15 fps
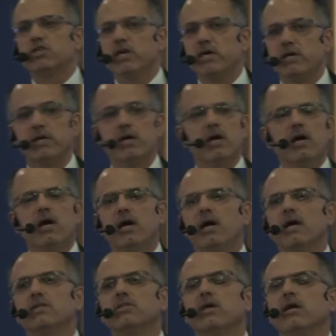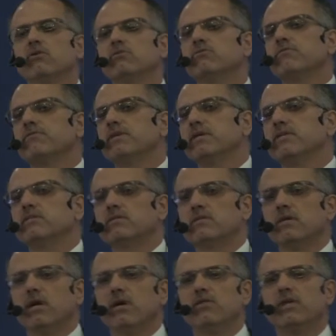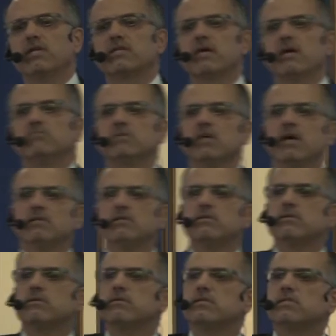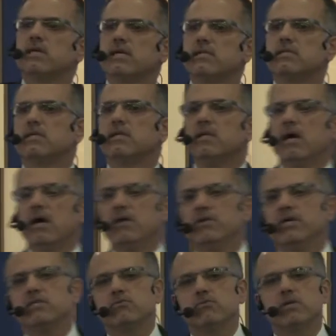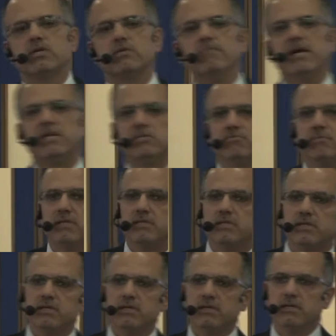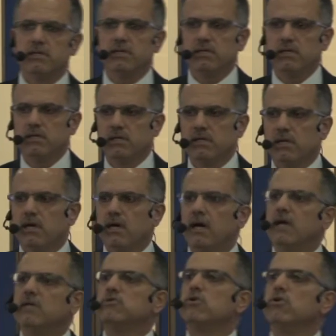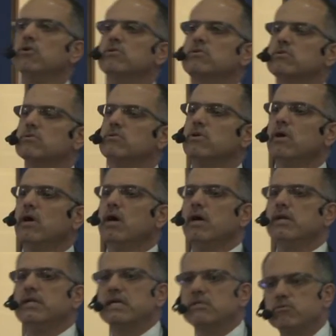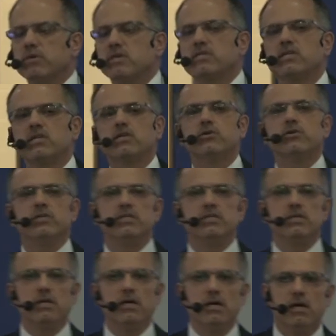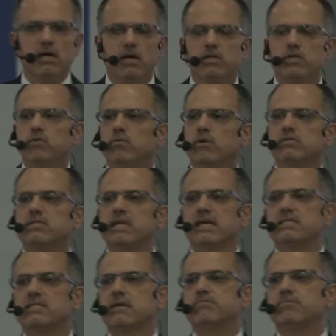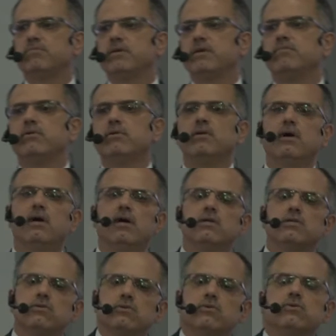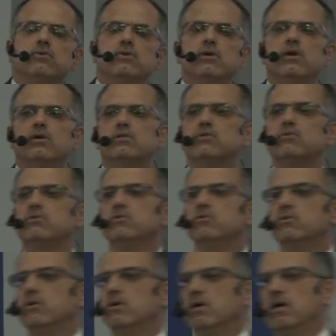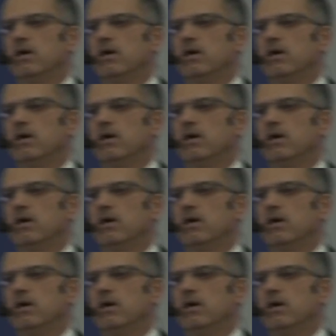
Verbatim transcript: share and a lot of things that comes under the title network management. And also network security you want to accept people to, to